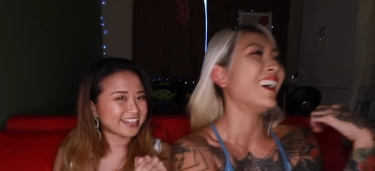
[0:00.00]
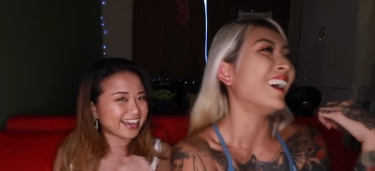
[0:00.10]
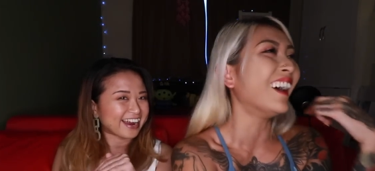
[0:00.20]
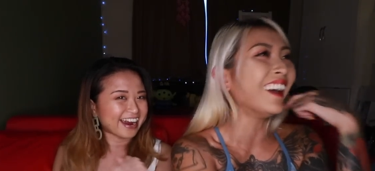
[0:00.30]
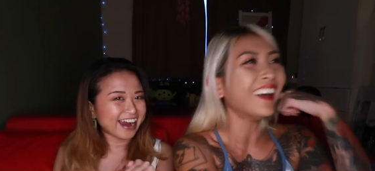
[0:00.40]

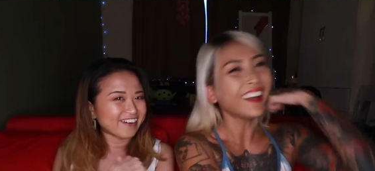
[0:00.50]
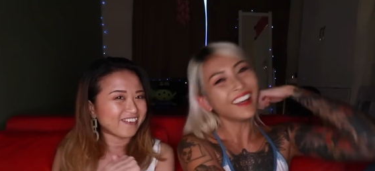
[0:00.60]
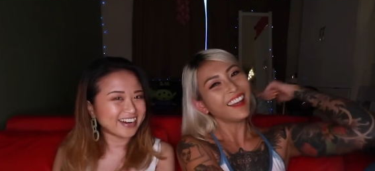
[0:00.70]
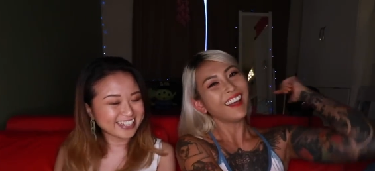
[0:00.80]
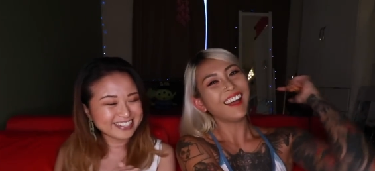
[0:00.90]
Speaker 1: there who
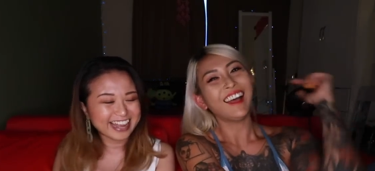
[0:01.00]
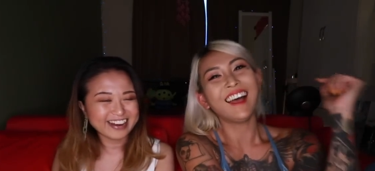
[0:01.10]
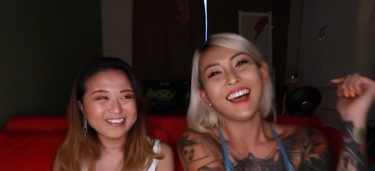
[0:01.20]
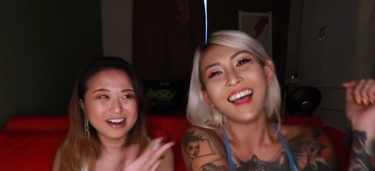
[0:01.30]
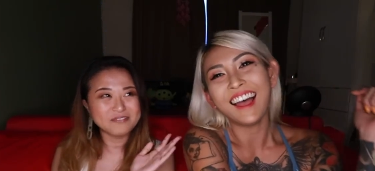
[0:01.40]
are just like,
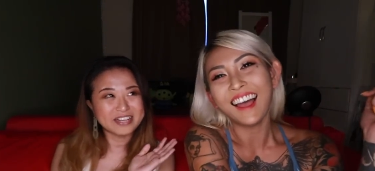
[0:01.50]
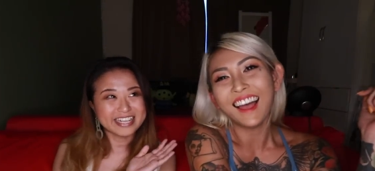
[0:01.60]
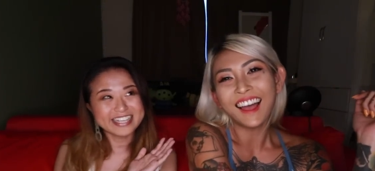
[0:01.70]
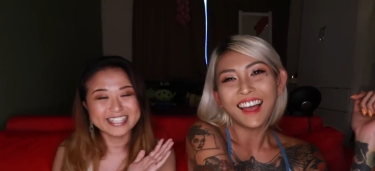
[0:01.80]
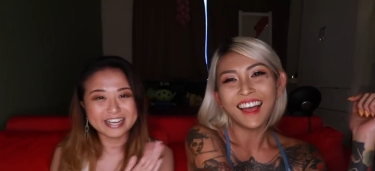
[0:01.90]
oh, I'm a
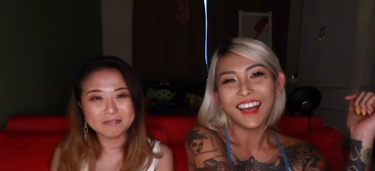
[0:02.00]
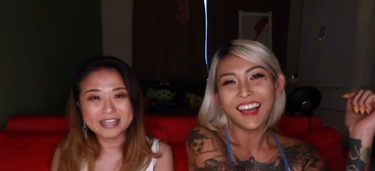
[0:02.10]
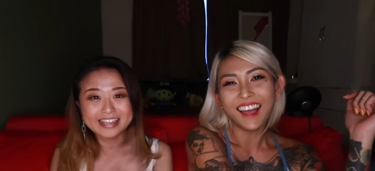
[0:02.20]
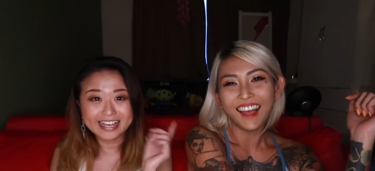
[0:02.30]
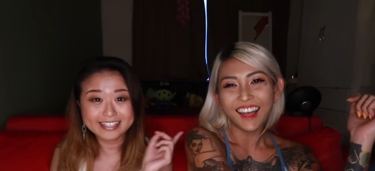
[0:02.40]
DJ,
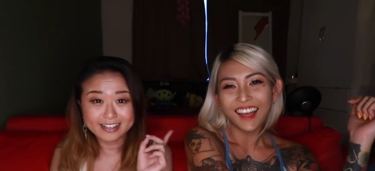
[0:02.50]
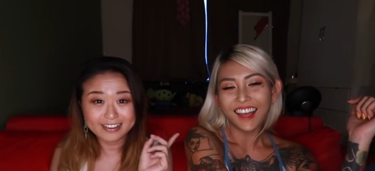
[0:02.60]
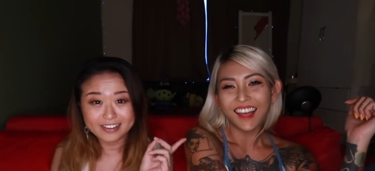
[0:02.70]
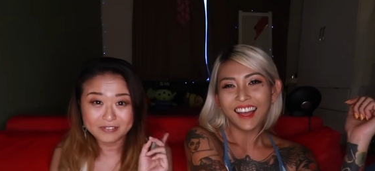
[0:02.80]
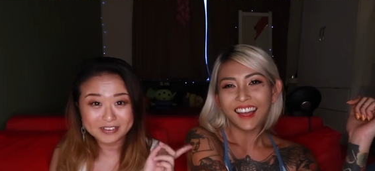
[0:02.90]
but this
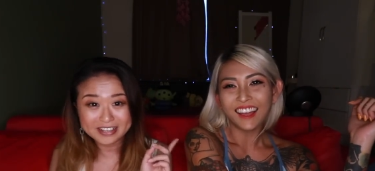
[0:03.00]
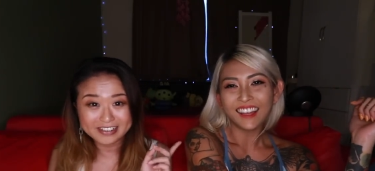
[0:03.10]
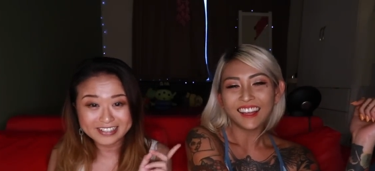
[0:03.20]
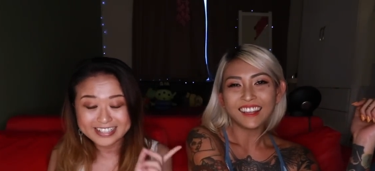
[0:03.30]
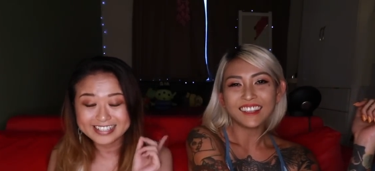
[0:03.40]
girl over
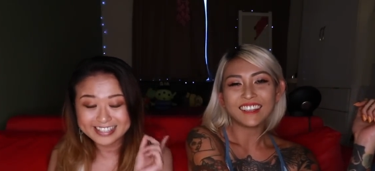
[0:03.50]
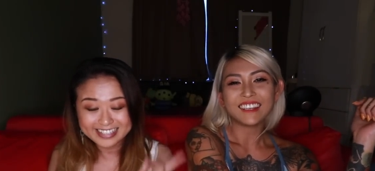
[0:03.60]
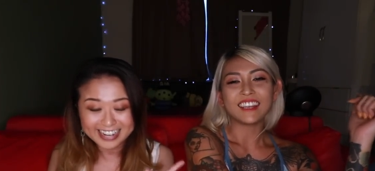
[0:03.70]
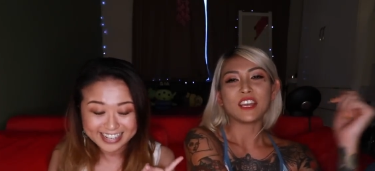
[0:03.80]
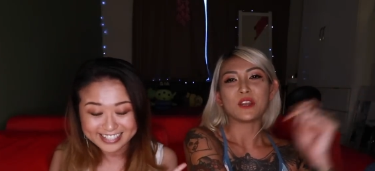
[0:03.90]
here, she's
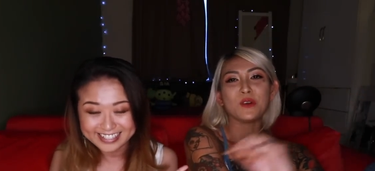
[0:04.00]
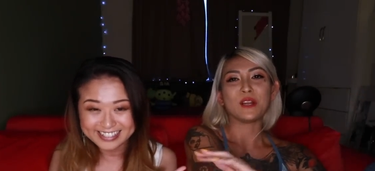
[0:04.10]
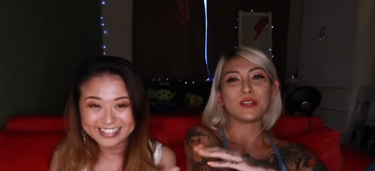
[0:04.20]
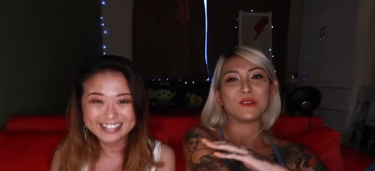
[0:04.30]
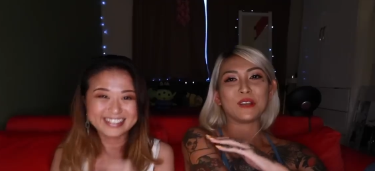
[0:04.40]
international. Hey, no
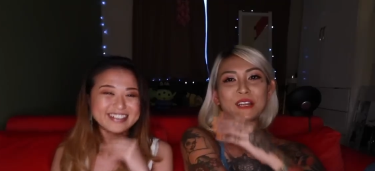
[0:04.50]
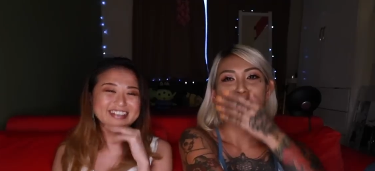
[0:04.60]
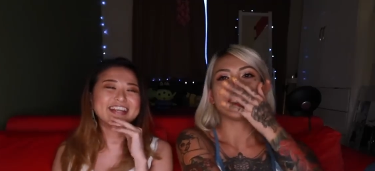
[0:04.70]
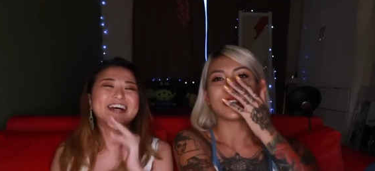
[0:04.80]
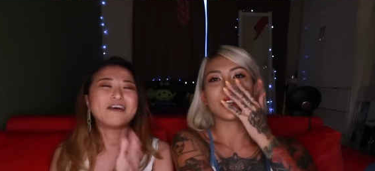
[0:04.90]
la, no la.
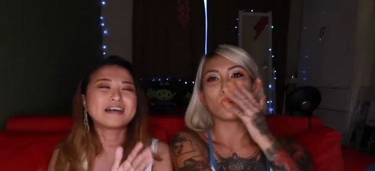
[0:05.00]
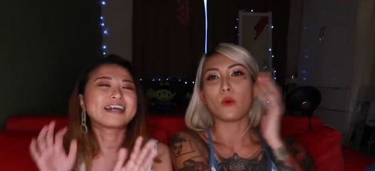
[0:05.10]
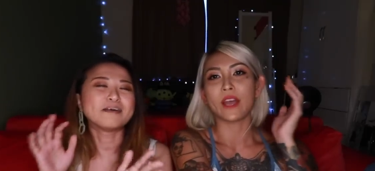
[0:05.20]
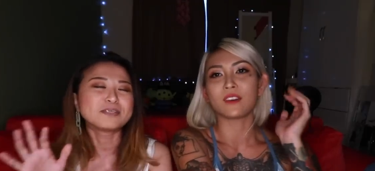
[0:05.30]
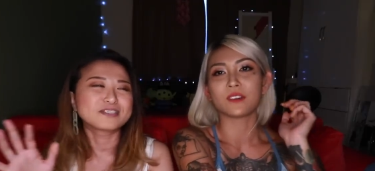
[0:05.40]
Okay, I,
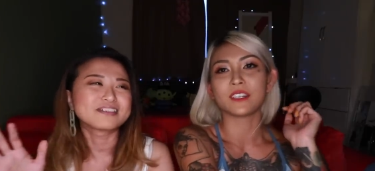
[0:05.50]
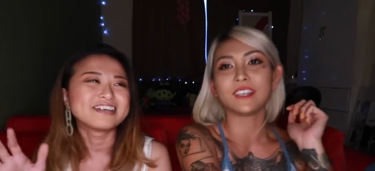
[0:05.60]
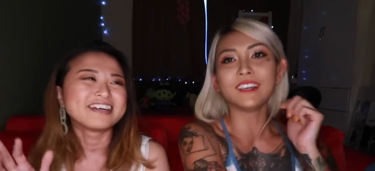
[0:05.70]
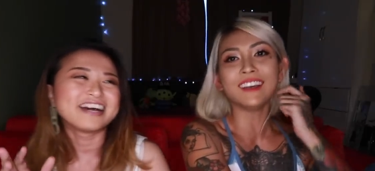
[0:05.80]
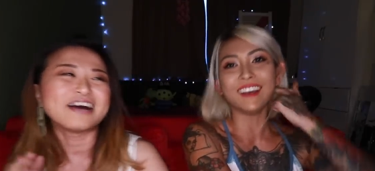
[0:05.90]
okay I'm, just,
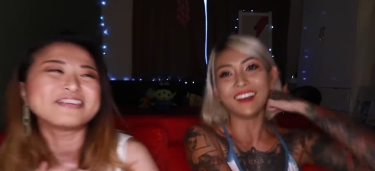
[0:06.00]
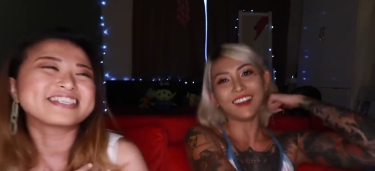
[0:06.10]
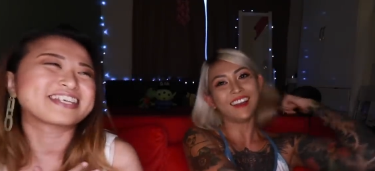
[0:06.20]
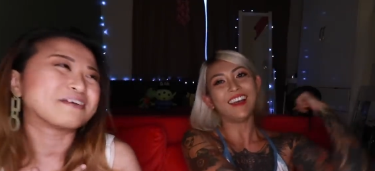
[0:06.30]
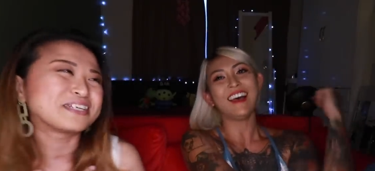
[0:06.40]
I'm,
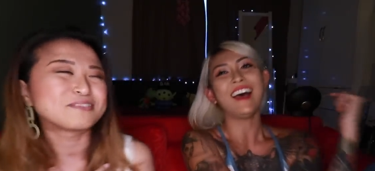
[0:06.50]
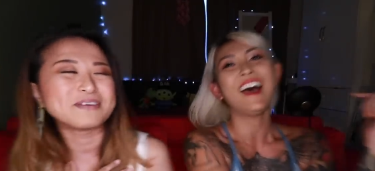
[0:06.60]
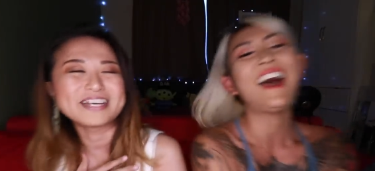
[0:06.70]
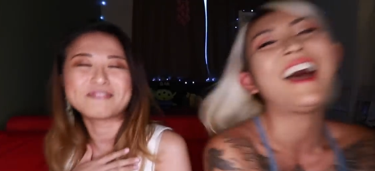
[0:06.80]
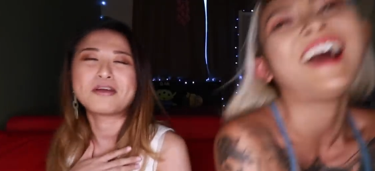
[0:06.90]
just, I'm just
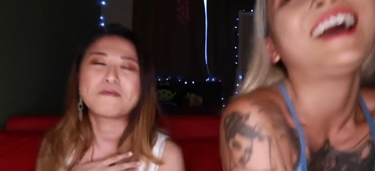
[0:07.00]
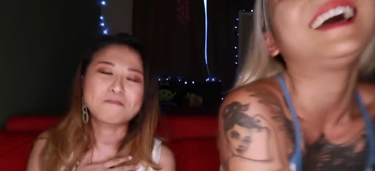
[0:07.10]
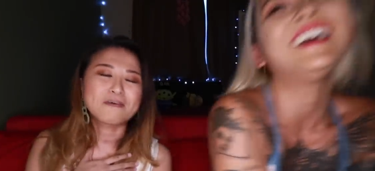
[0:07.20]
being a very